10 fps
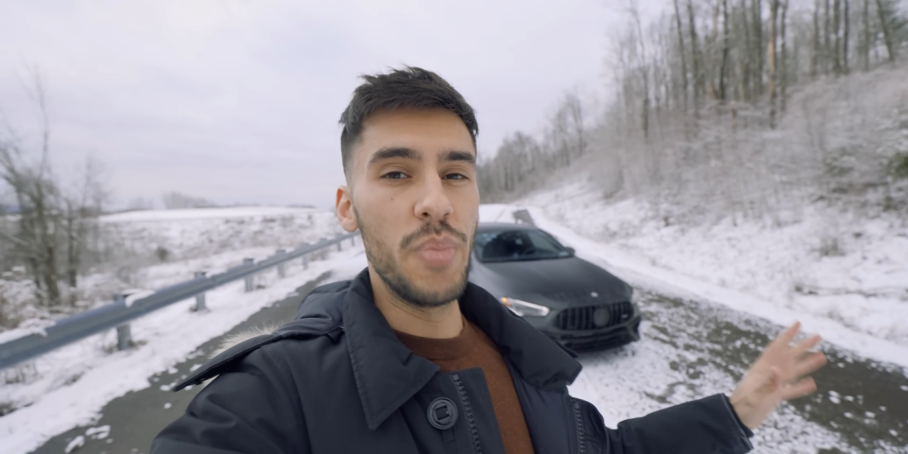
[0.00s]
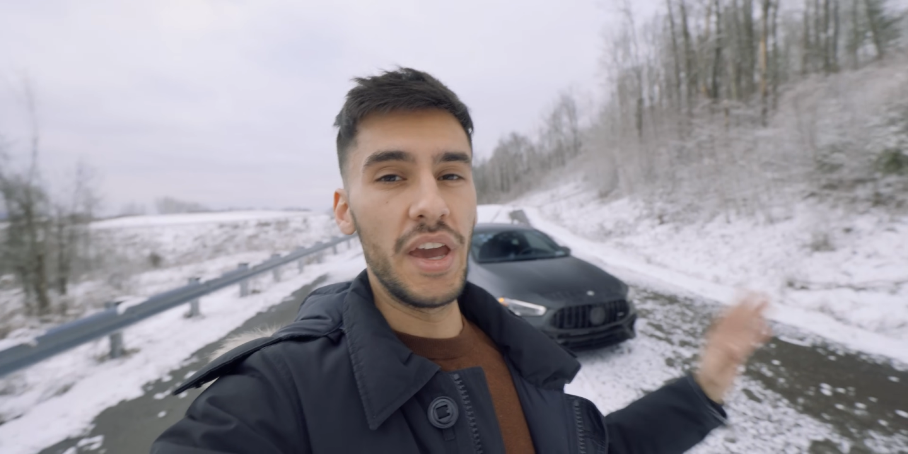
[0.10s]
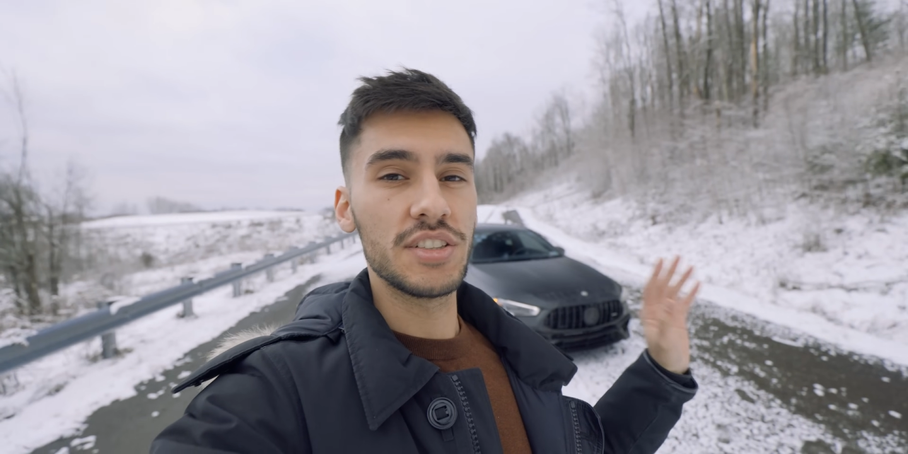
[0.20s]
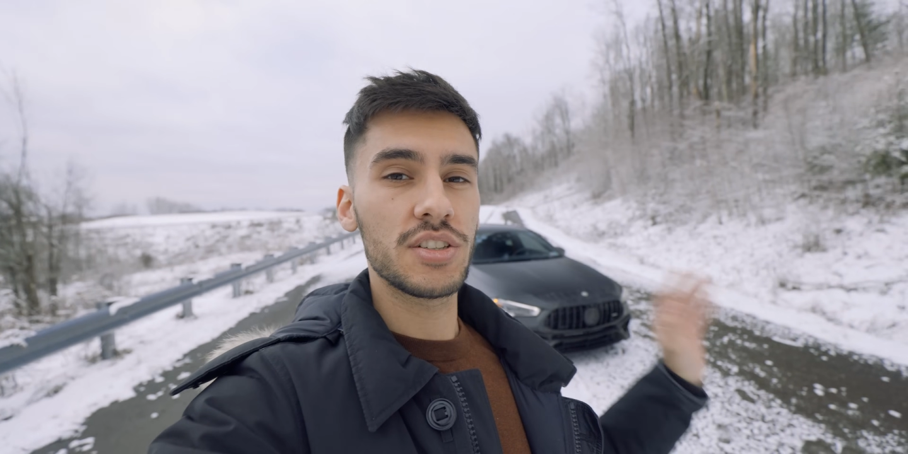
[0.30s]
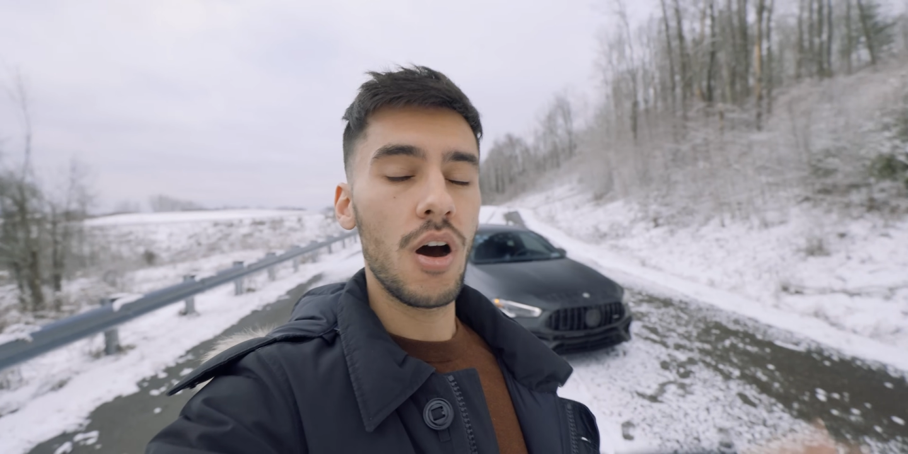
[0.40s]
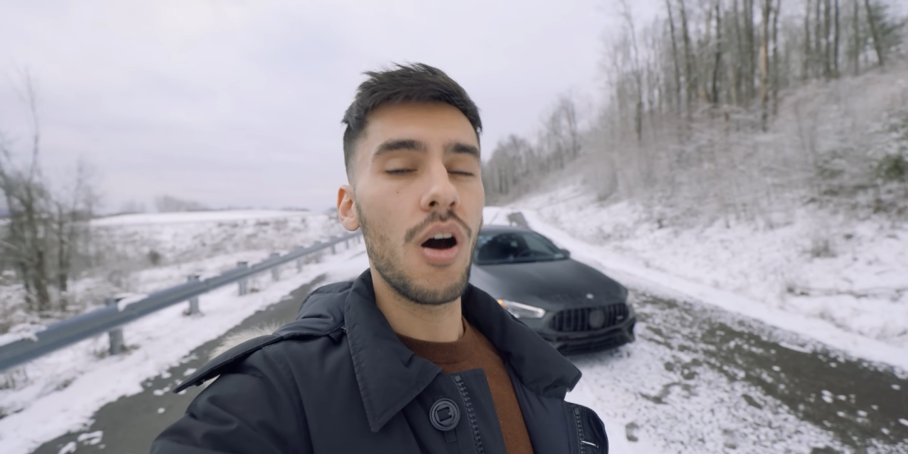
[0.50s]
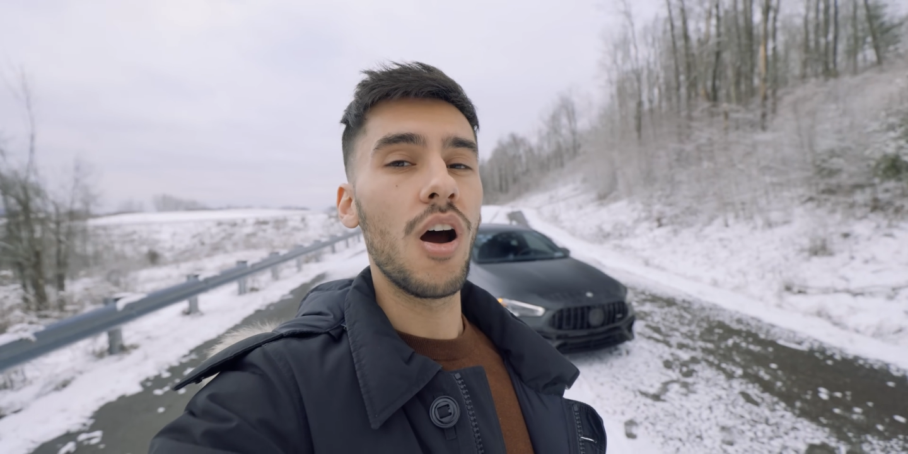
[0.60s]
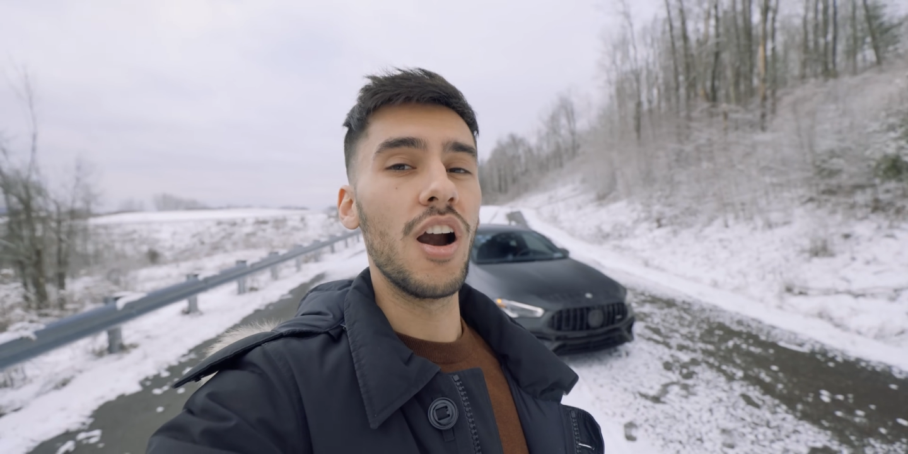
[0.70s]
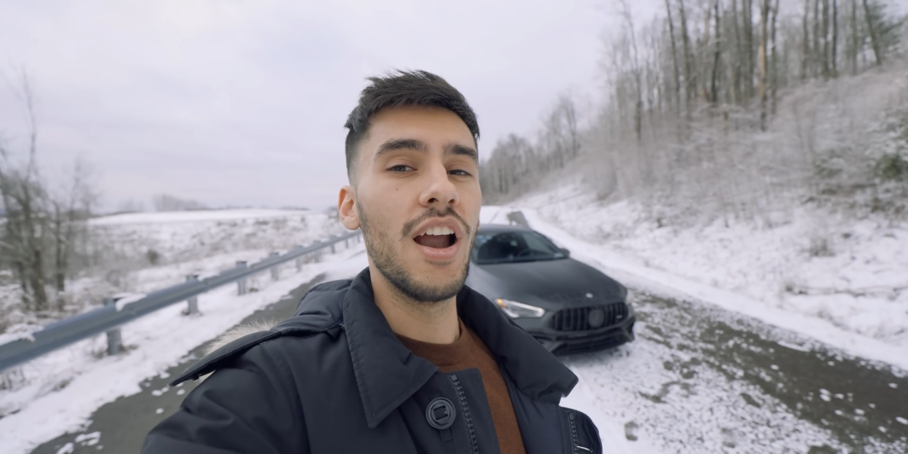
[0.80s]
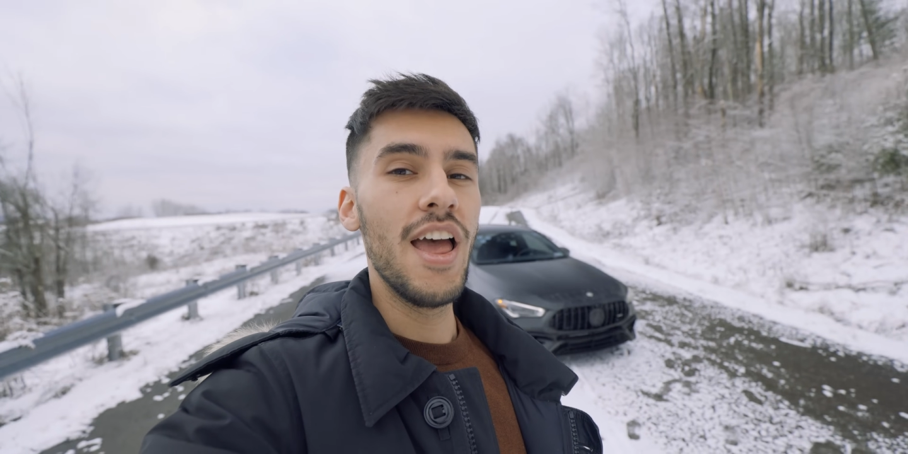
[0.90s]
base
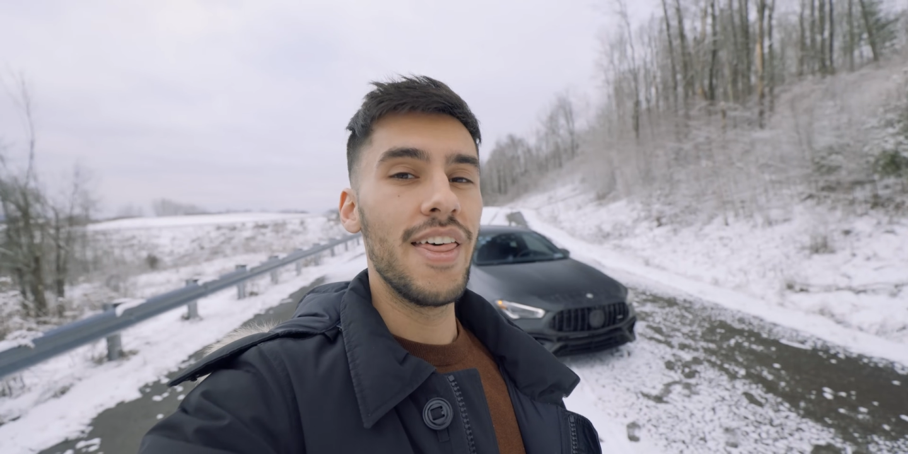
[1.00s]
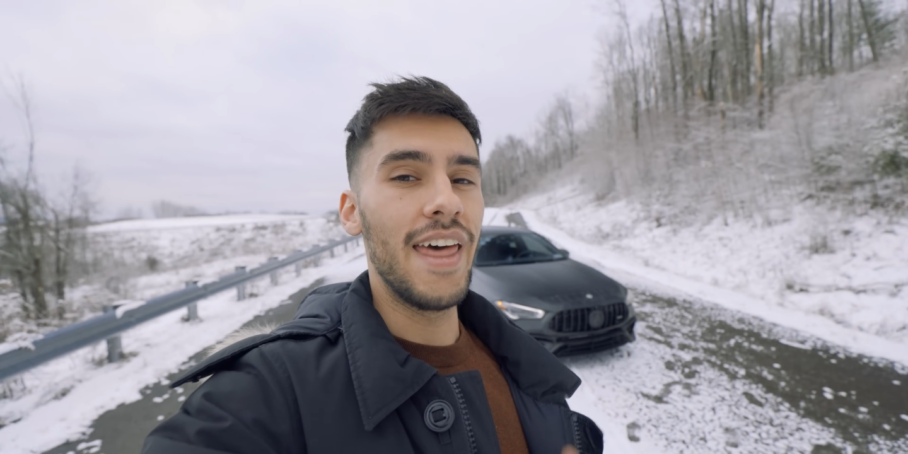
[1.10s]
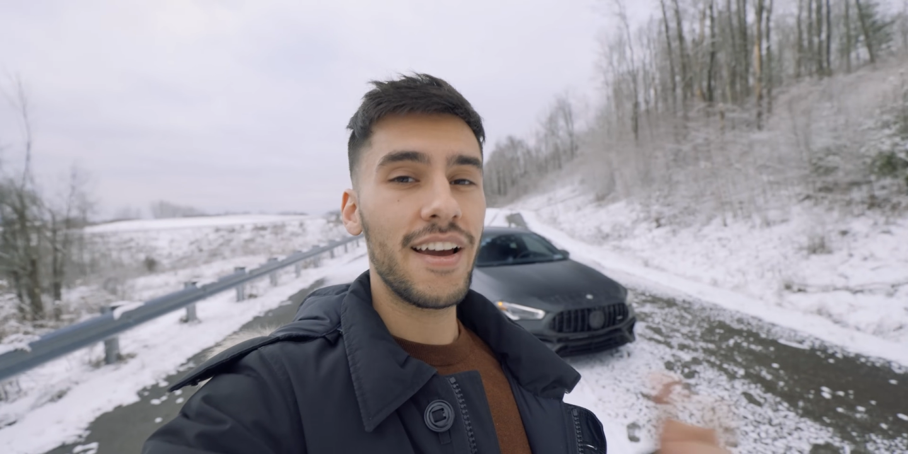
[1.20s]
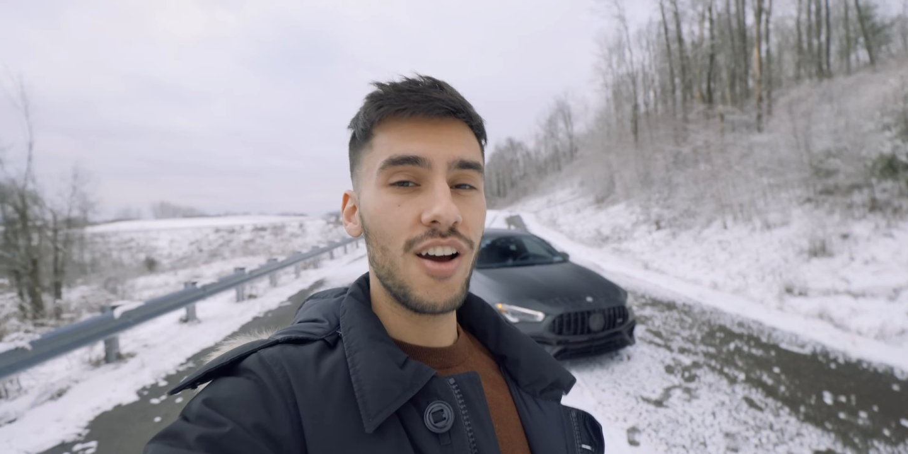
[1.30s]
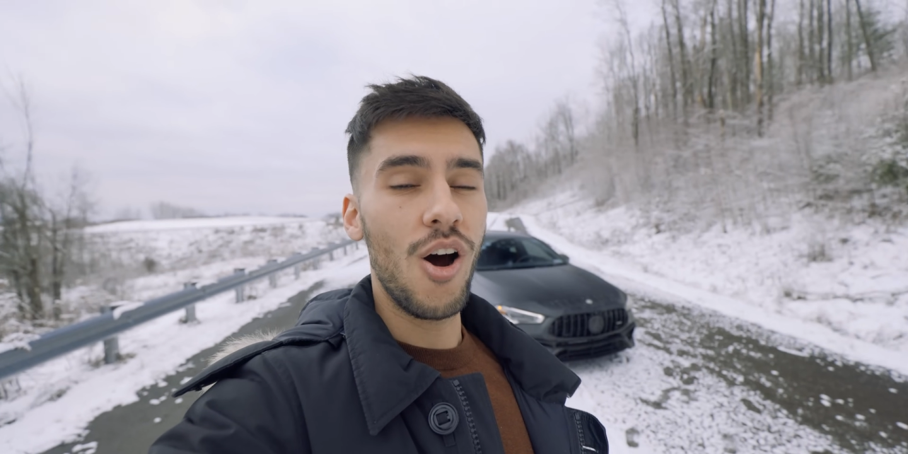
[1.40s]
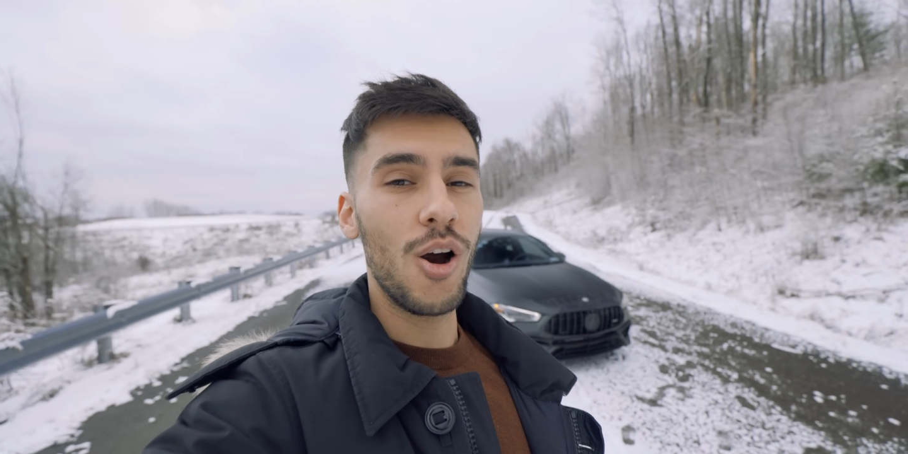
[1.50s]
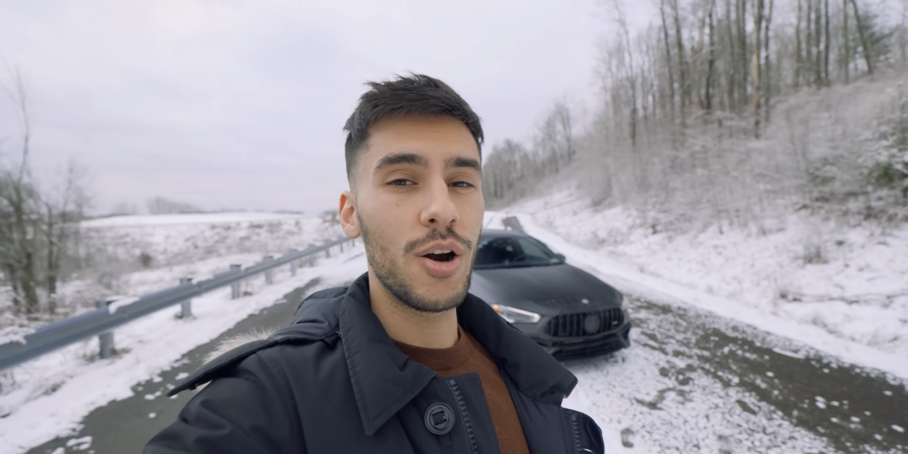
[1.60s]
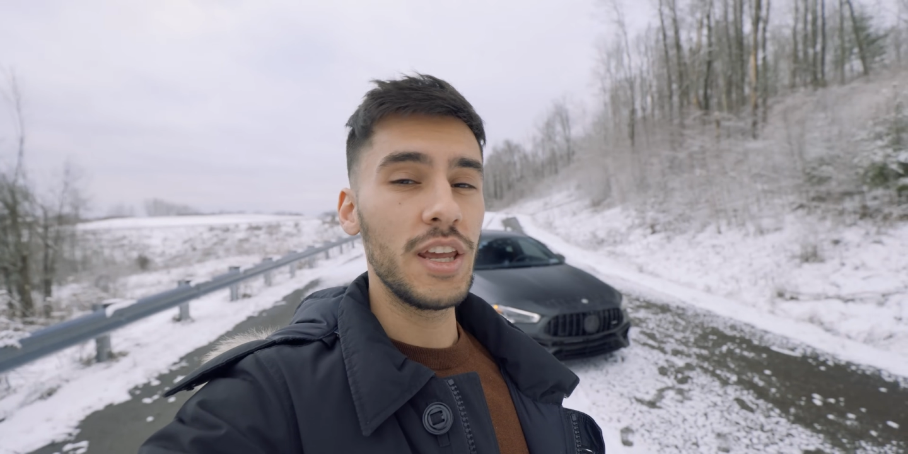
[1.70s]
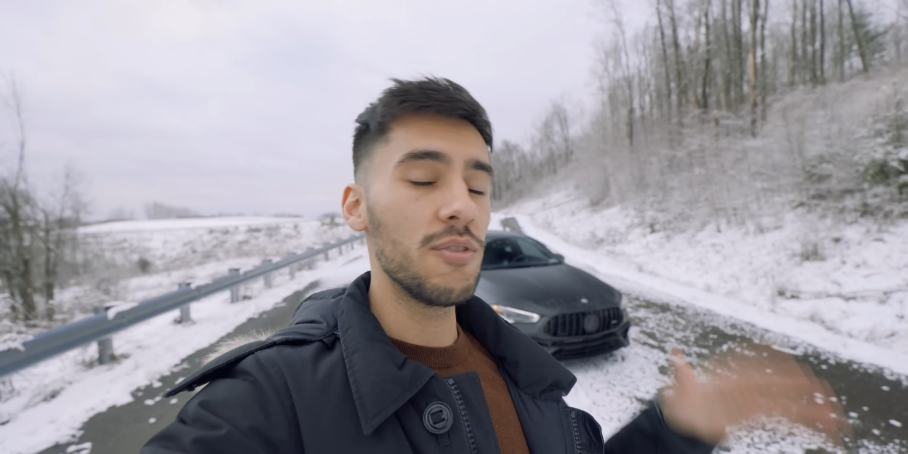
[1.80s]
car. That car,